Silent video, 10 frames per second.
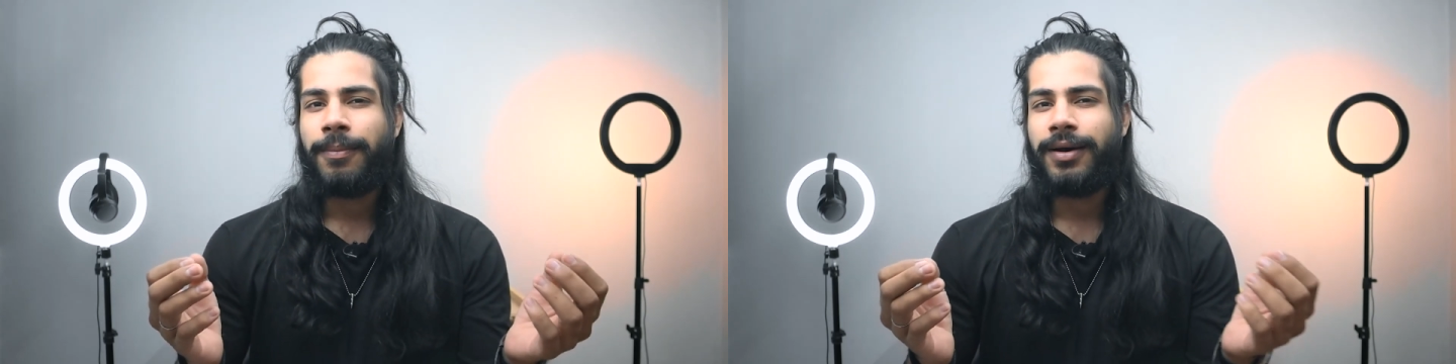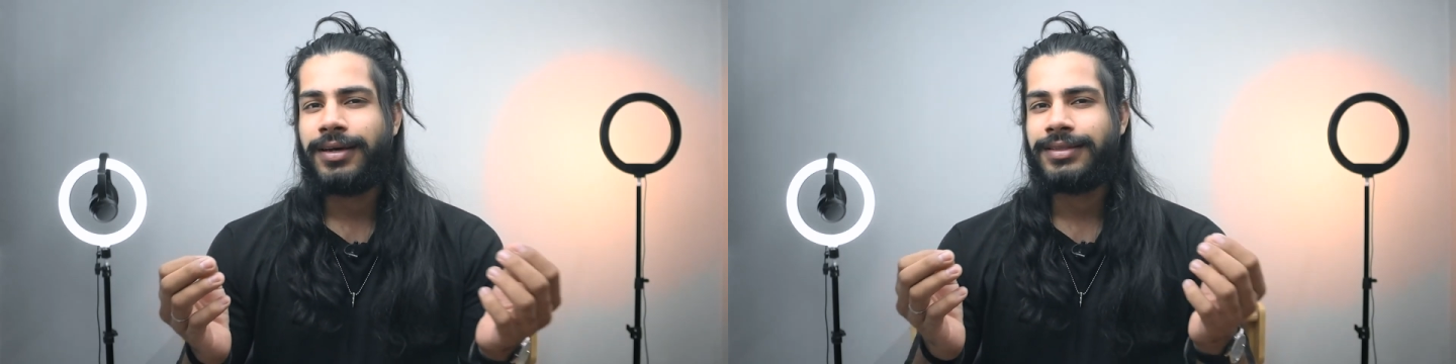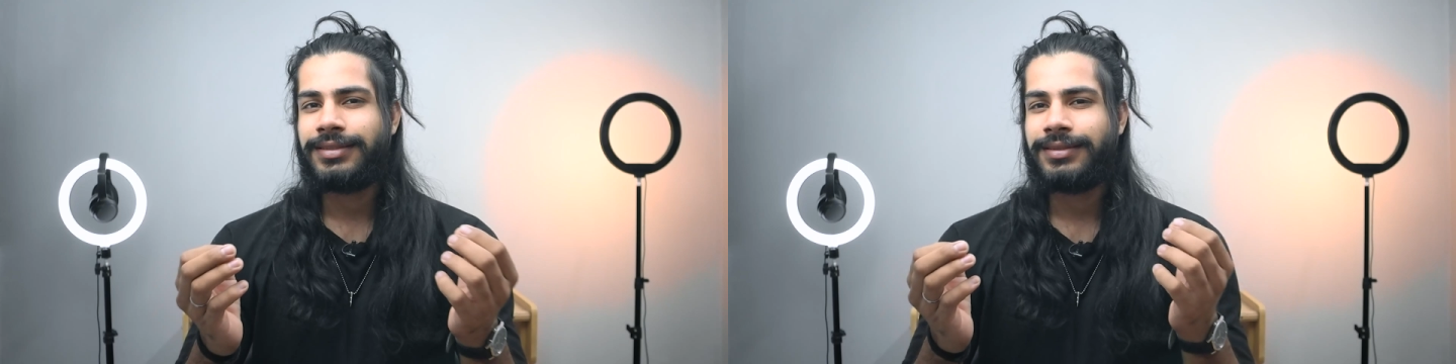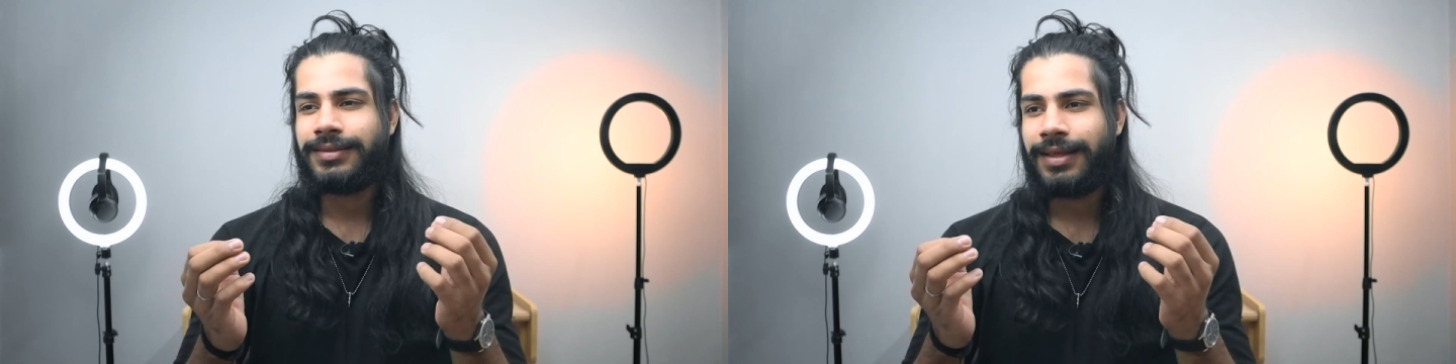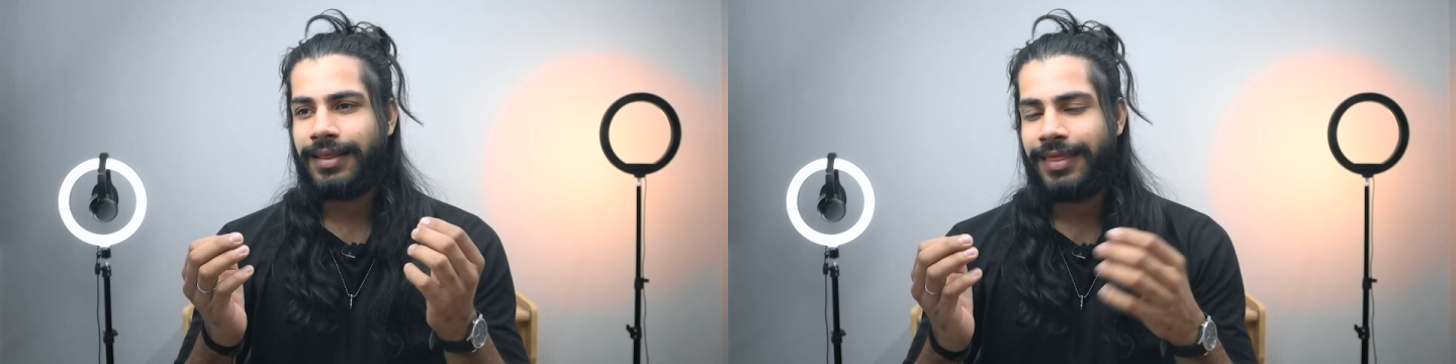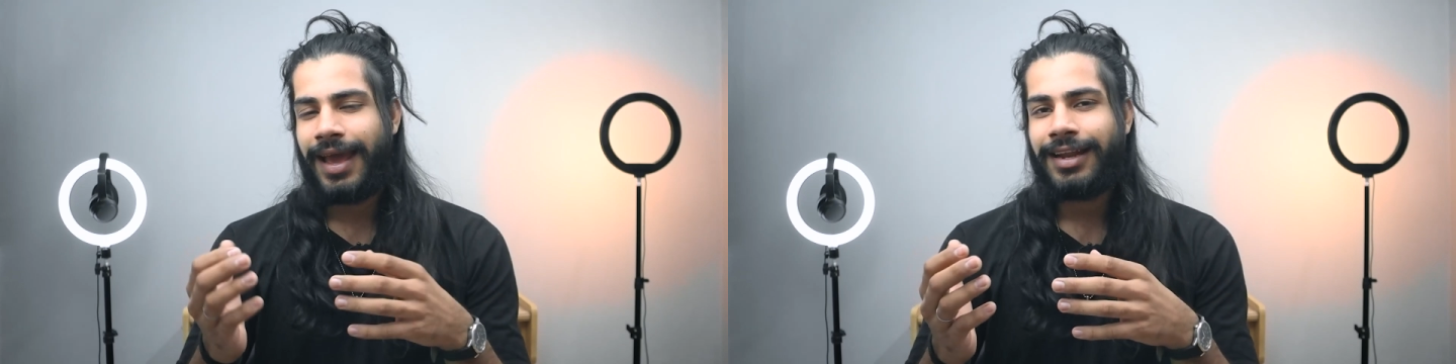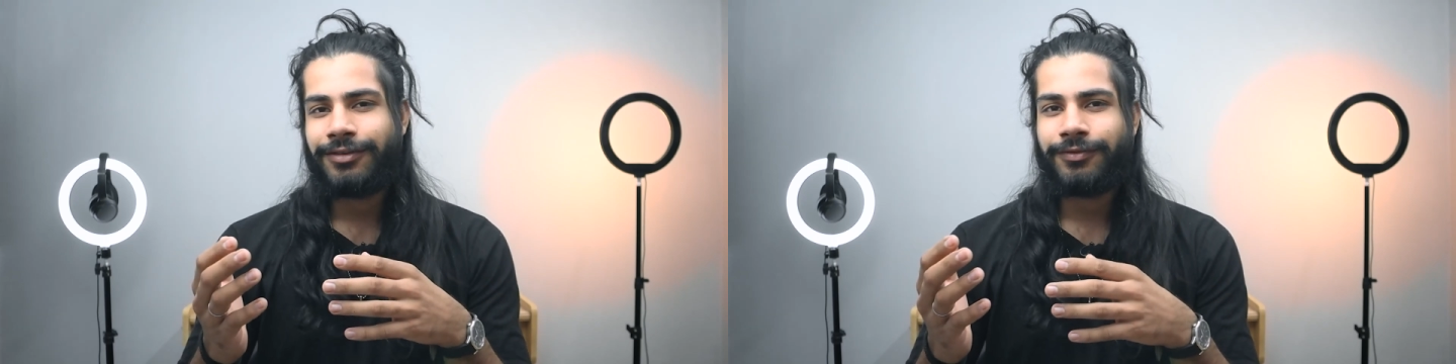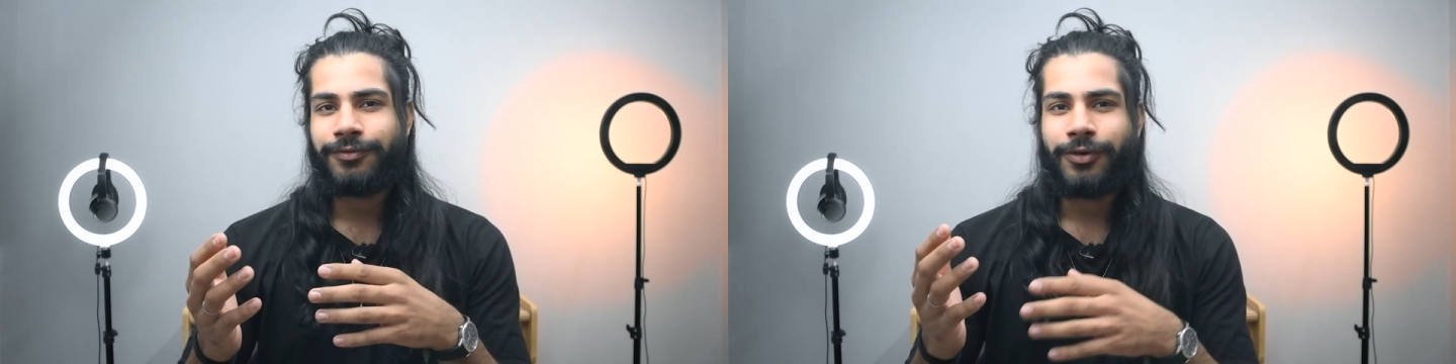but
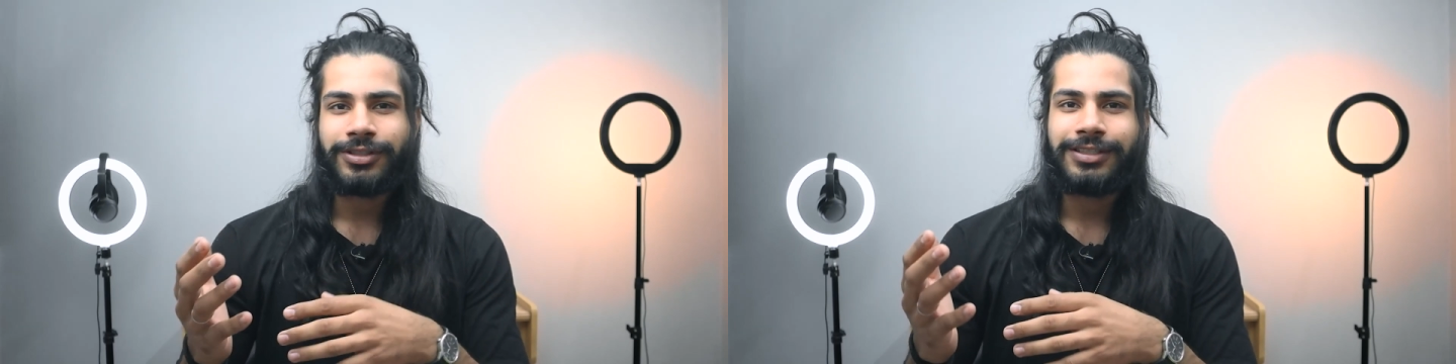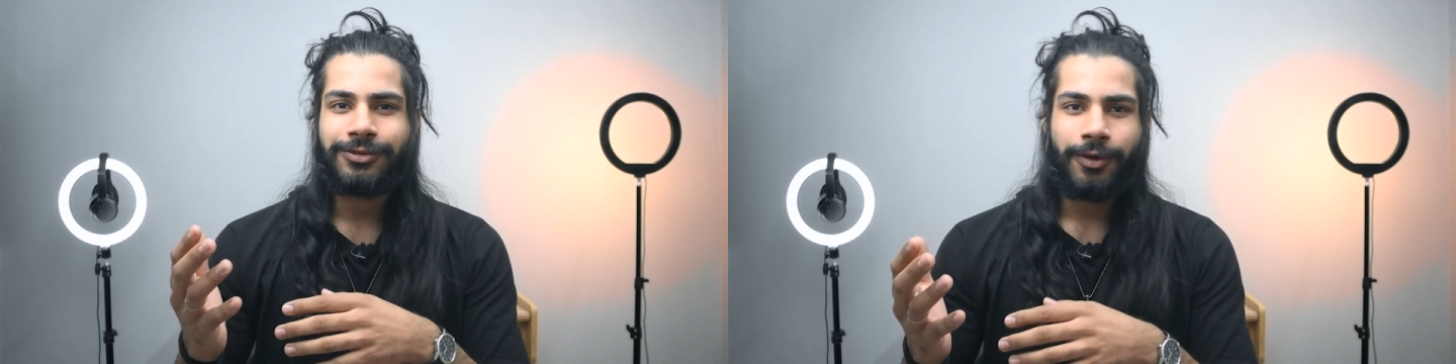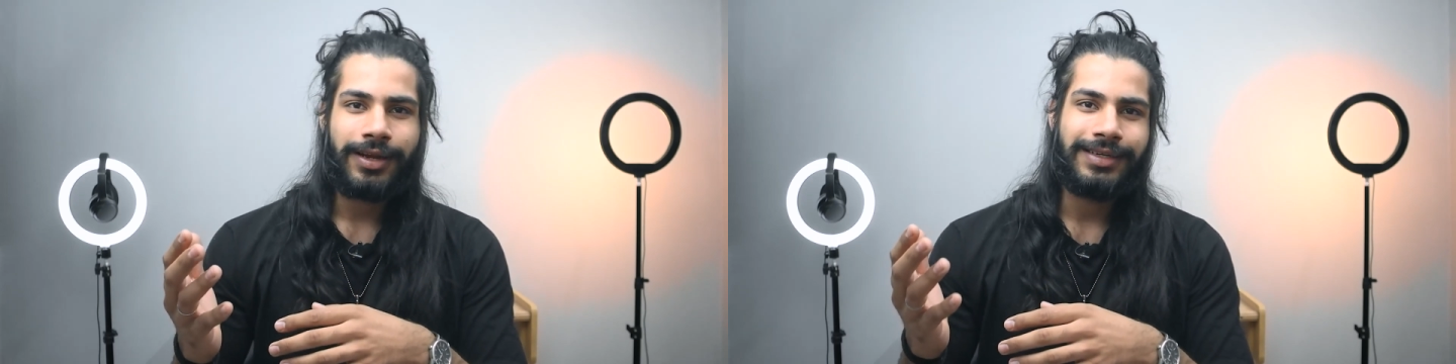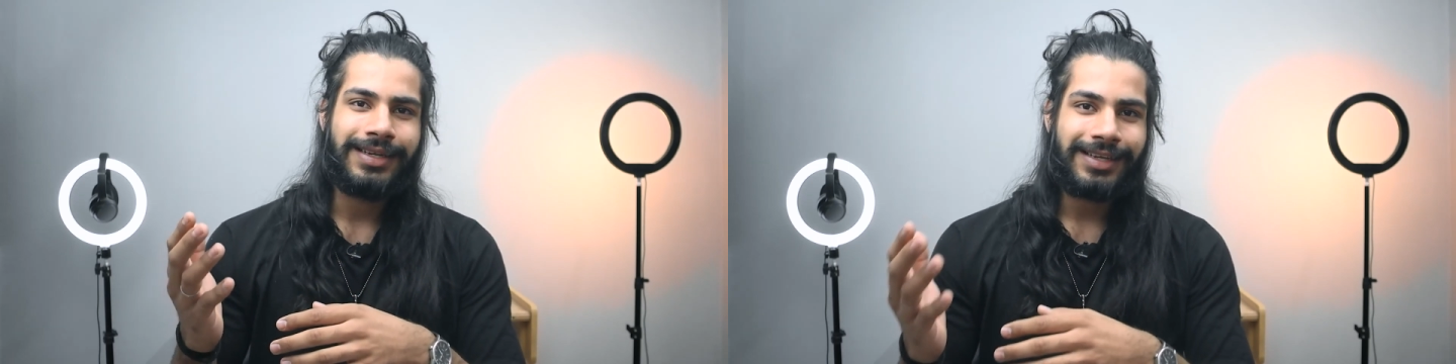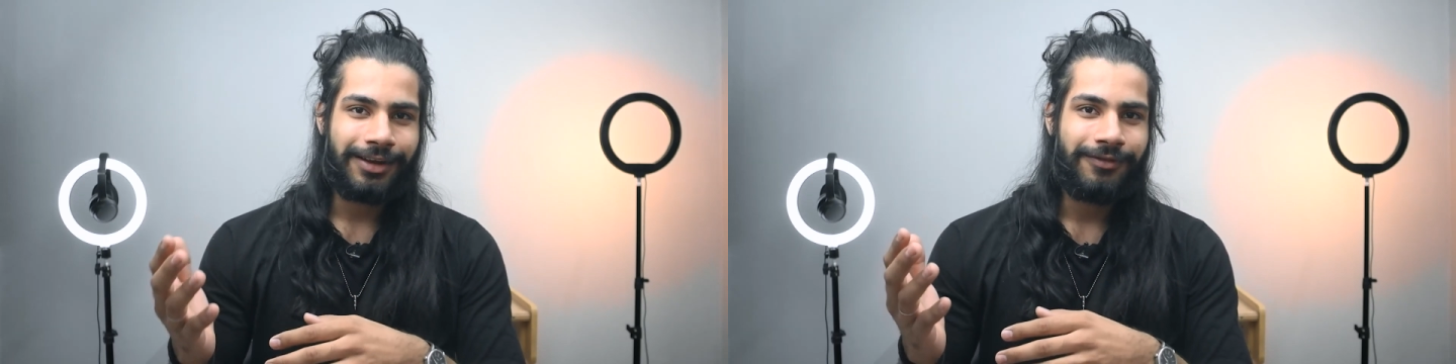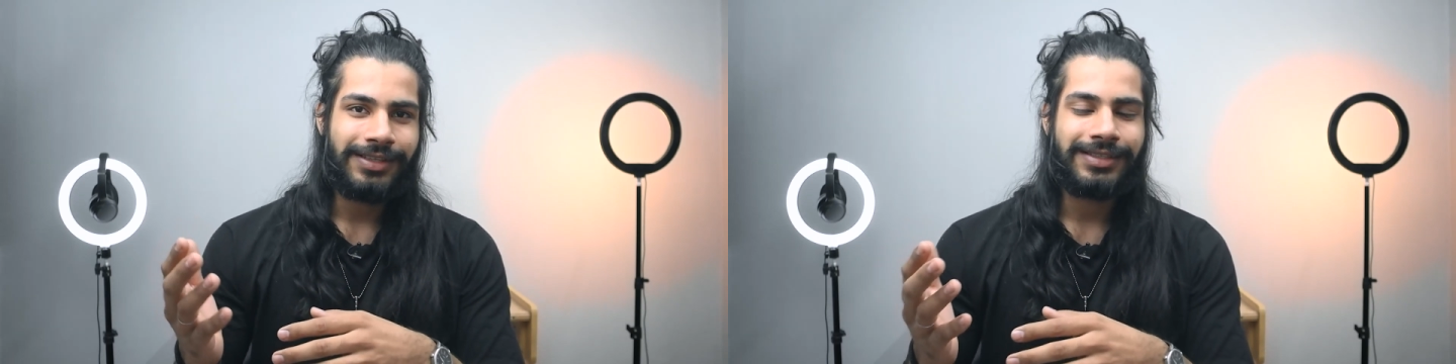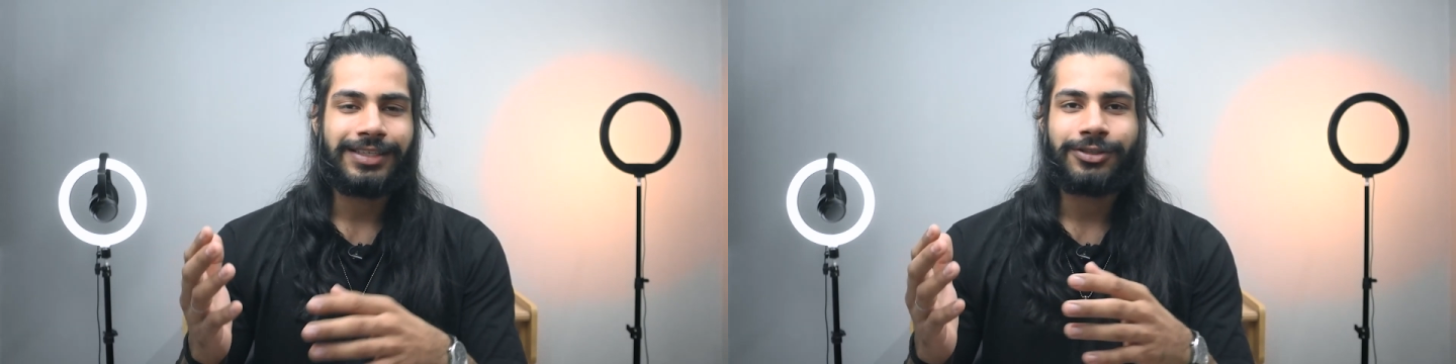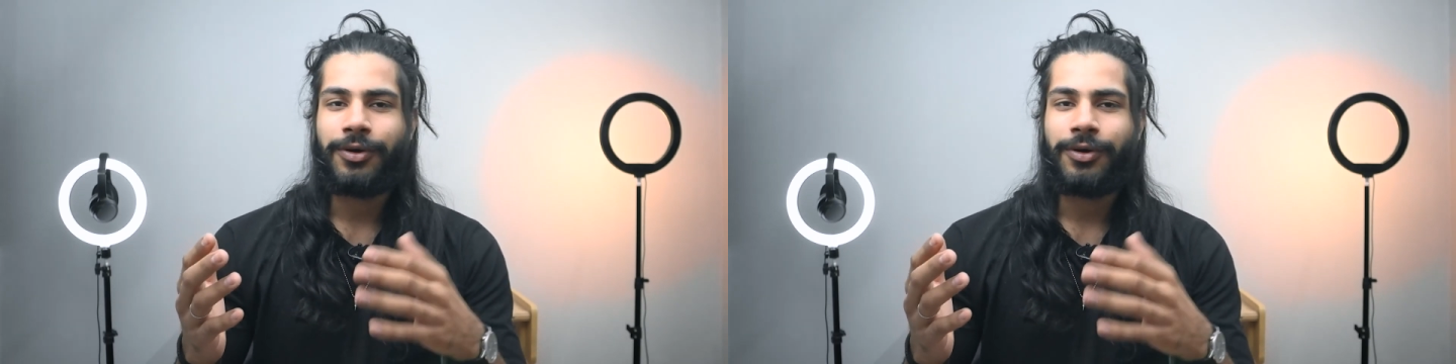that wasn't quite convincing,